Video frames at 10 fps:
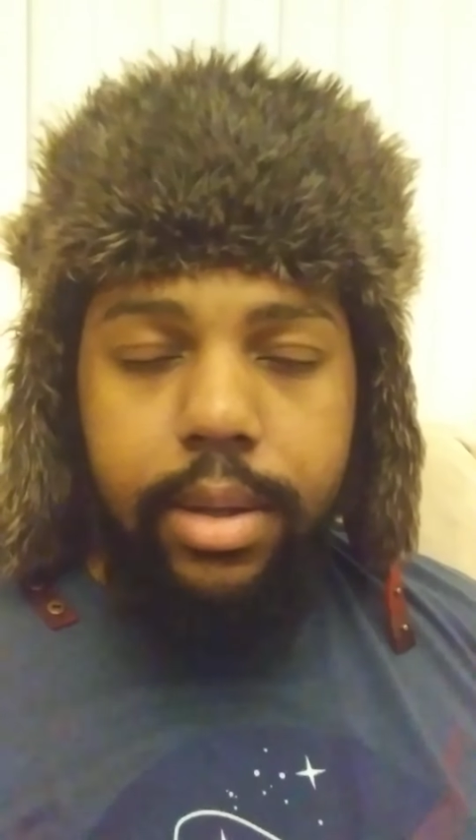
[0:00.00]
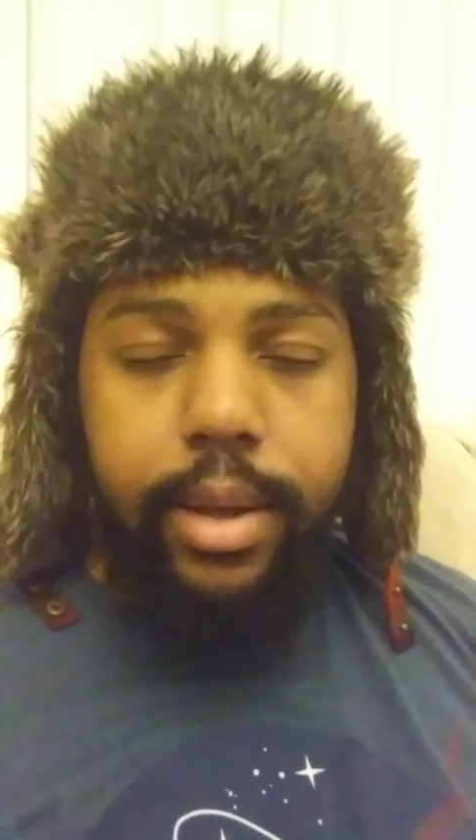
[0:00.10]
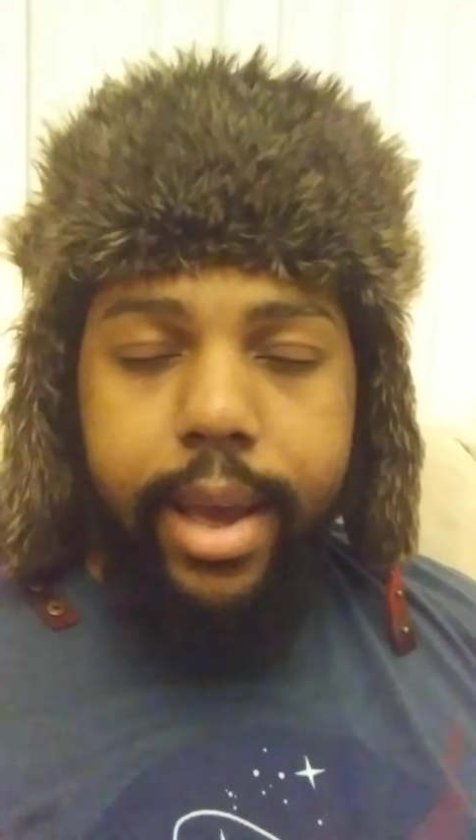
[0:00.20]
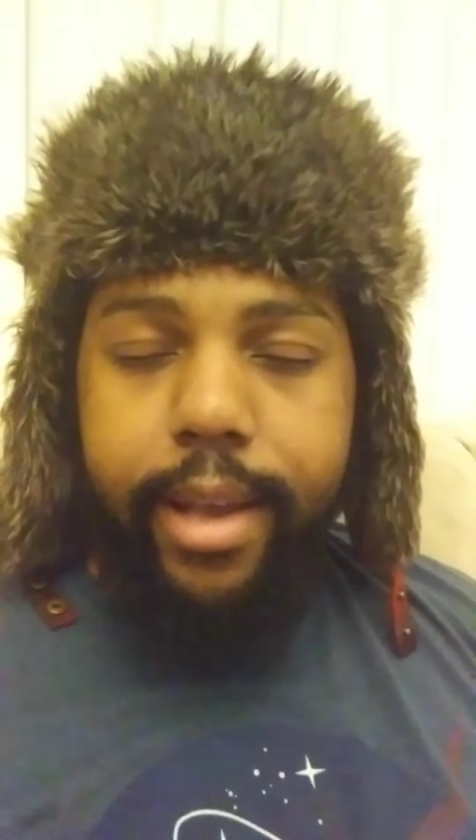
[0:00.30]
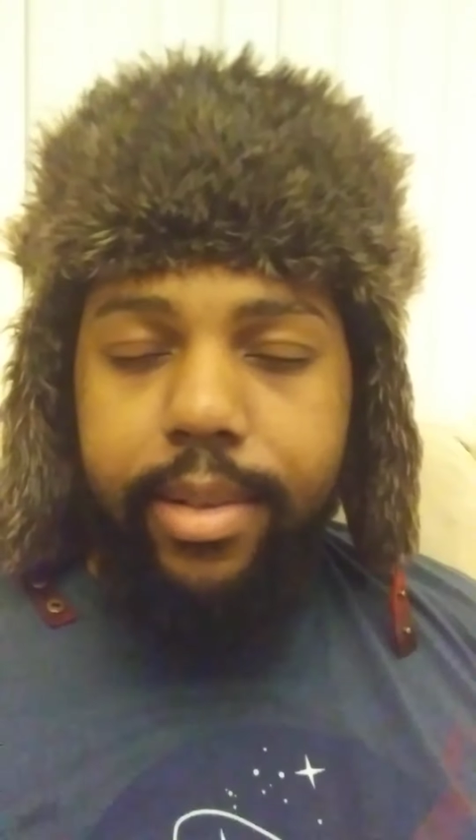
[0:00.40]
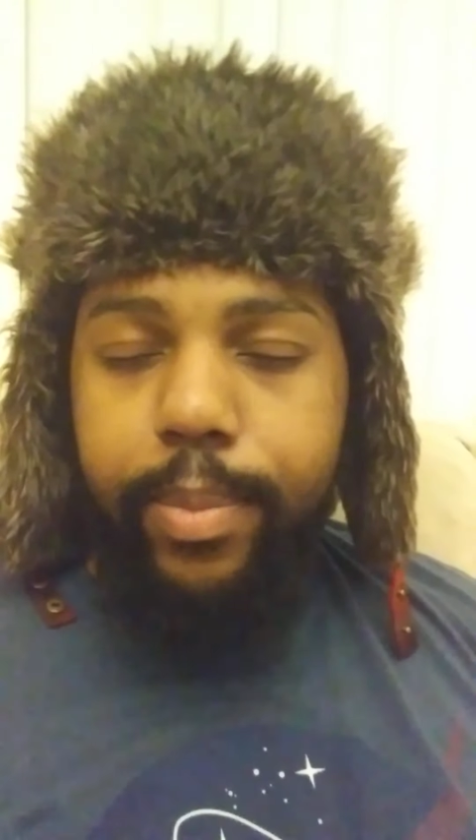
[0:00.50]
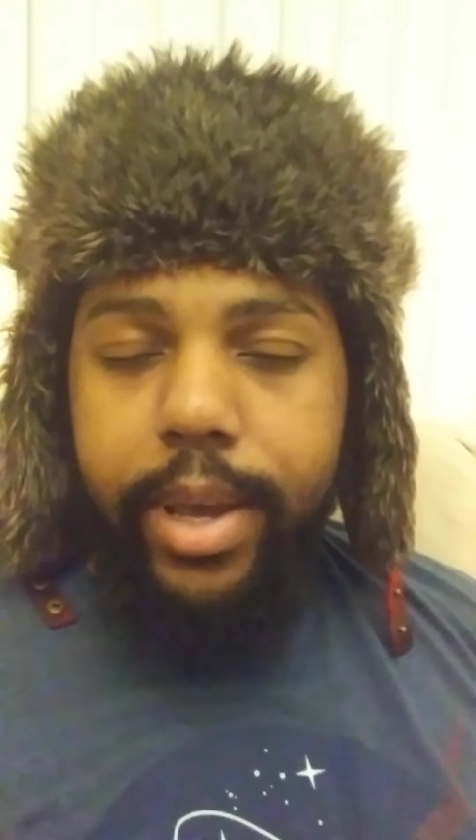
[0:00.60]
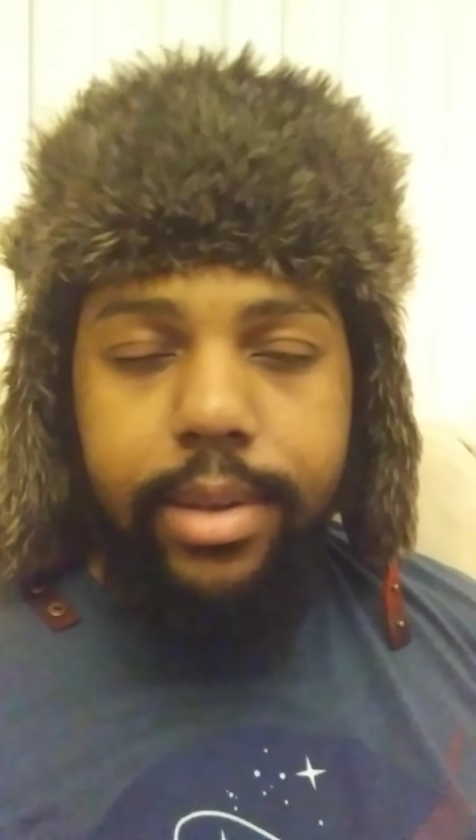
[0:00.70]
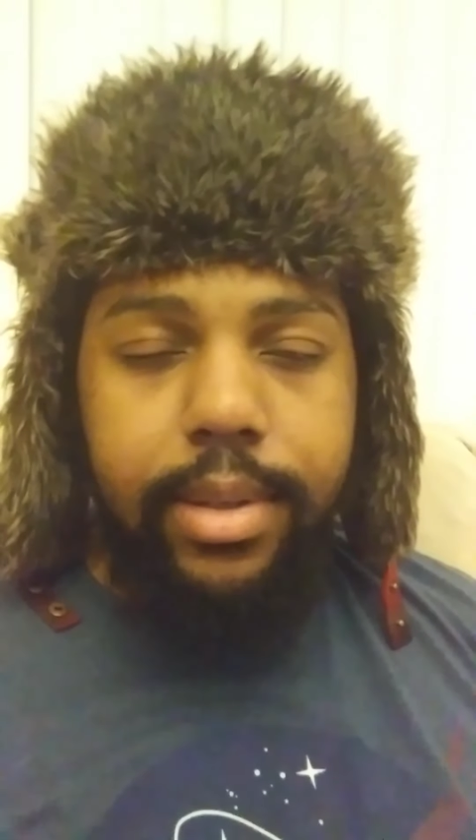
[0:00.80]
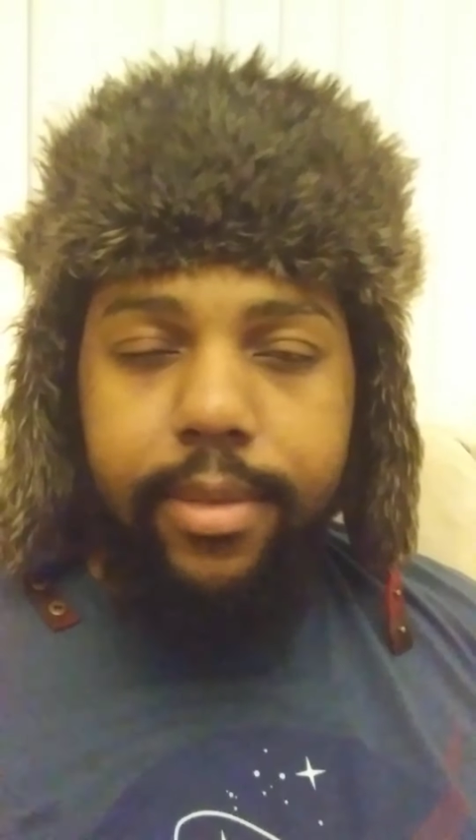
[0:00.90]

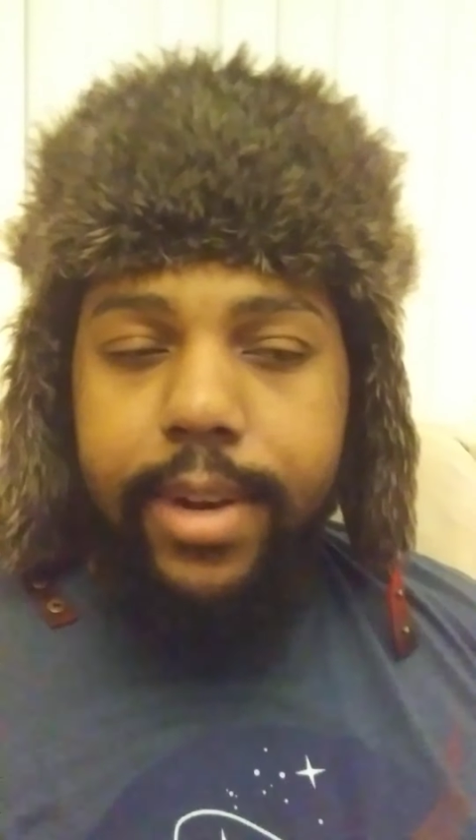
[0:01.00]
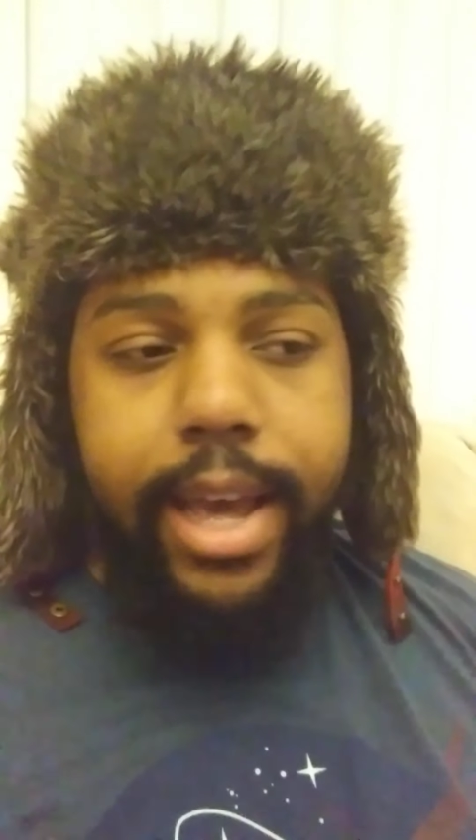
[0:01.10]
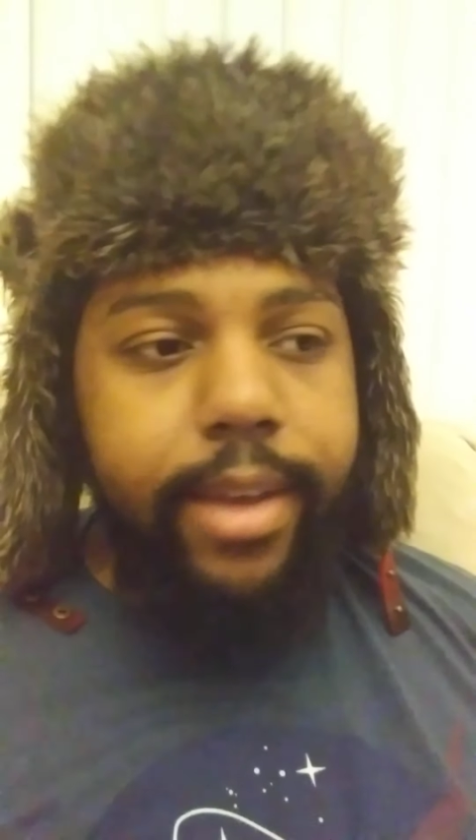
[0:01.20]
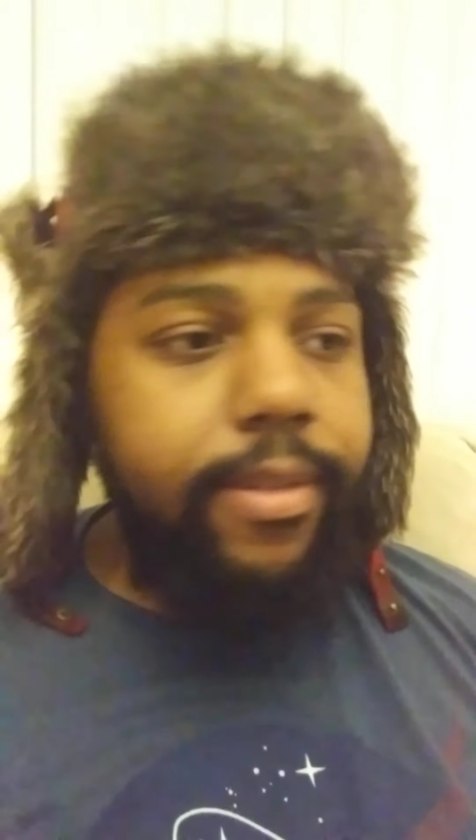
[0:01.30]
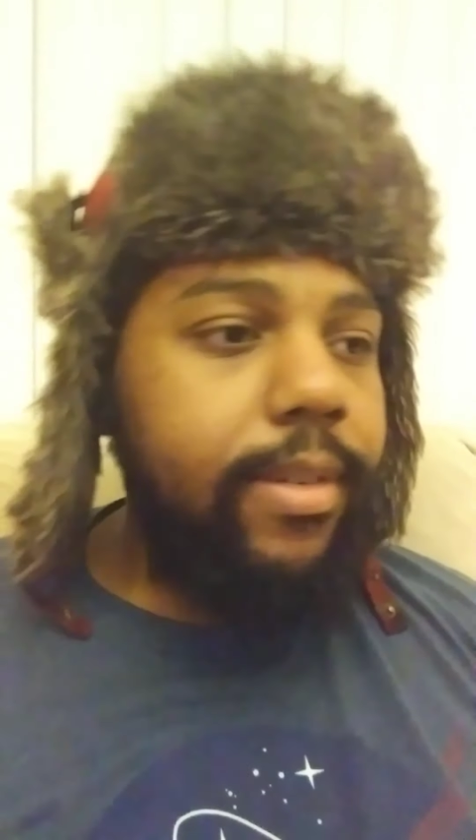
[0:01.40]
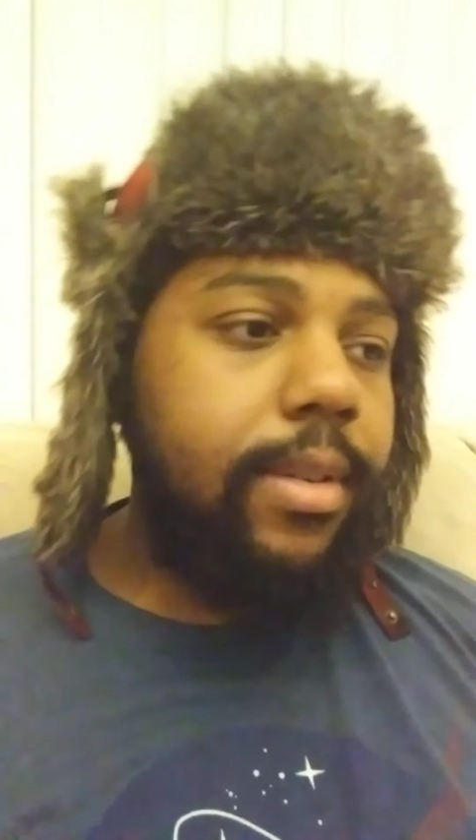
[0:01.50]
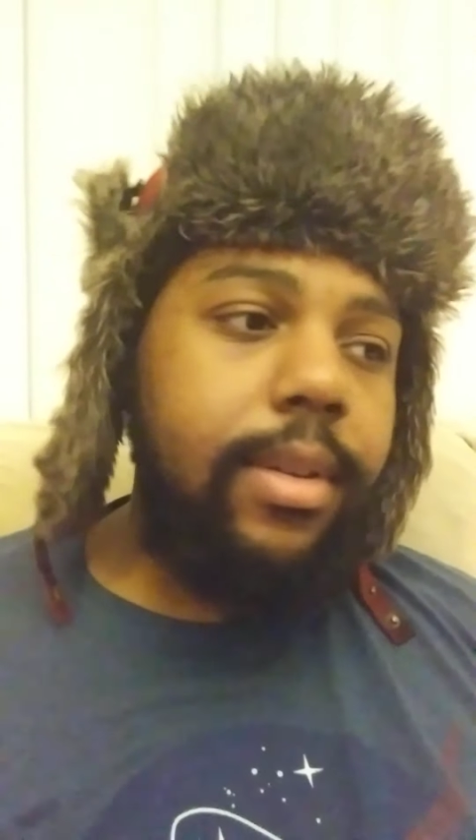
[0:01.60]
aspects of life